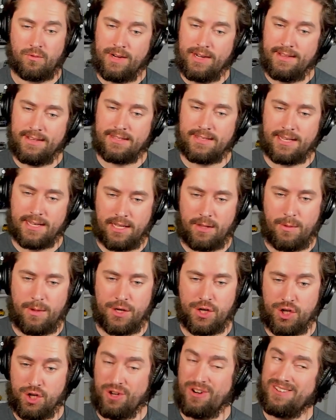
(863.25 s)
Realistically,
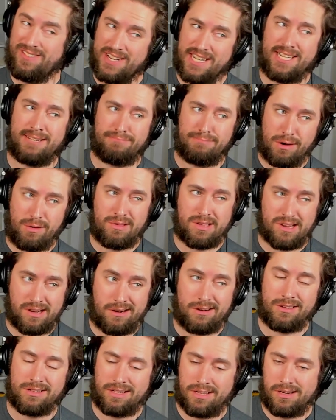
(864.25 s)
we should have had both
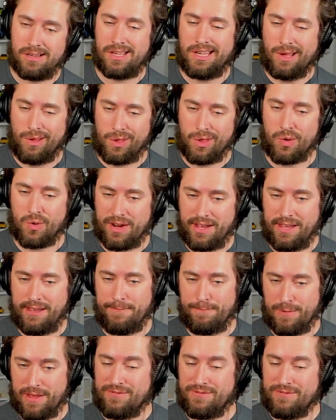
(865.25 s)
cars into Q3